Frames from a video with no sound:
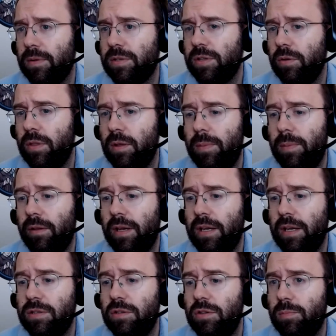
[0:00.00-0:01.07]
So the
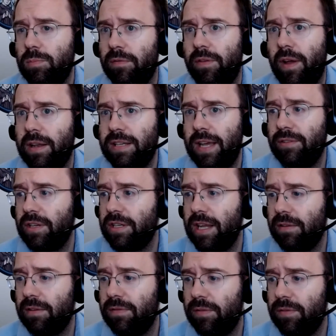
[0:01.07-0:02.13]
ability to prevent having to
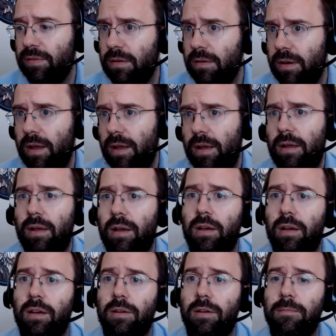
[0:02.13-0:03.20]
take a 5th year
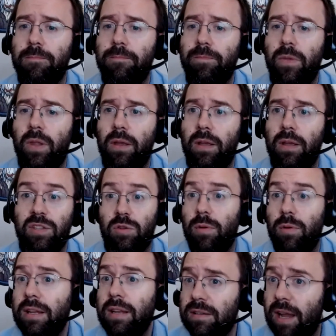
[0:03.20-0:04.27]
is
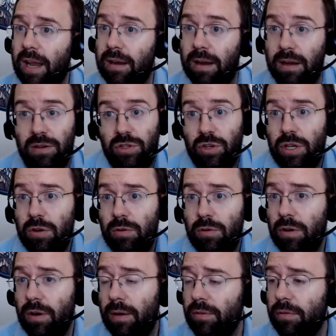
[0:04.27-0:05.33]
great. And should you earn
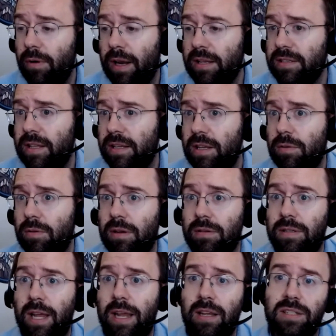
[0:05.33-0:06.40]
enough credits that you
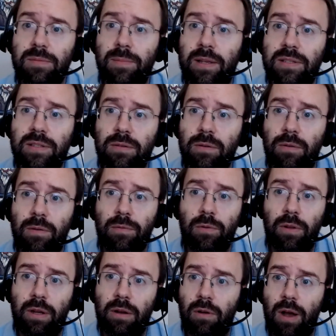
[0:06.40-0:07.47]
can take a semester or a
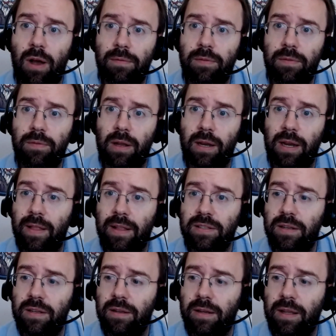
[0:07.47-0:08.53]
full year off, again,
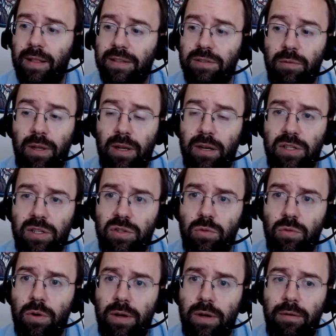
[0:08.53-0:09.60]
that's really an
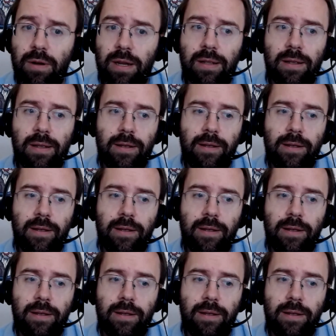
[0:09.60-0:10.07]
extraordinary